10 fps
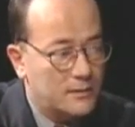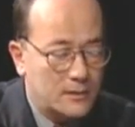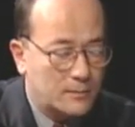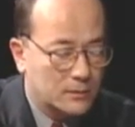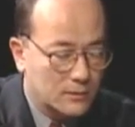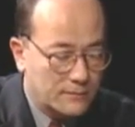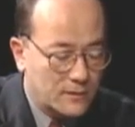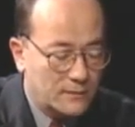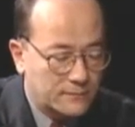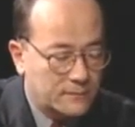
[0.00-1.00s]
The number
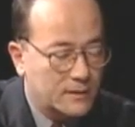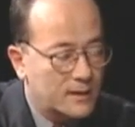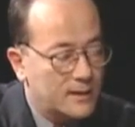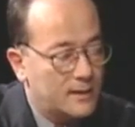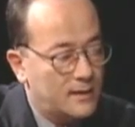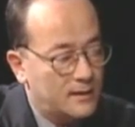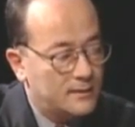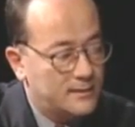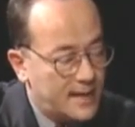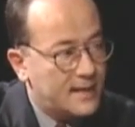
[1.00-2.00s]
of
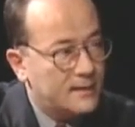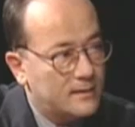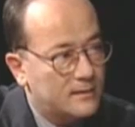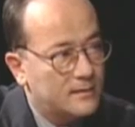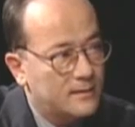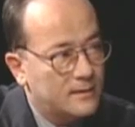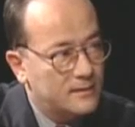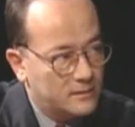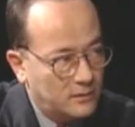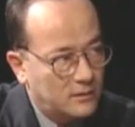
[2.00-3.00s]
dead
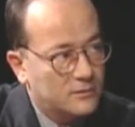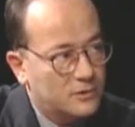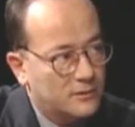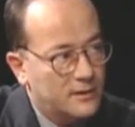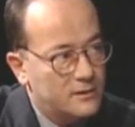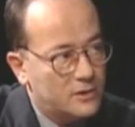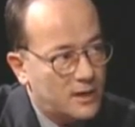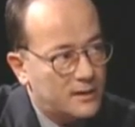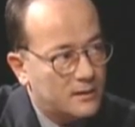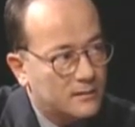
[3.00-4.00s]
is larger in
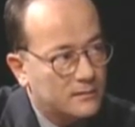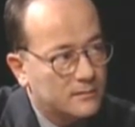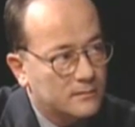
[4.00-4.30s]
China.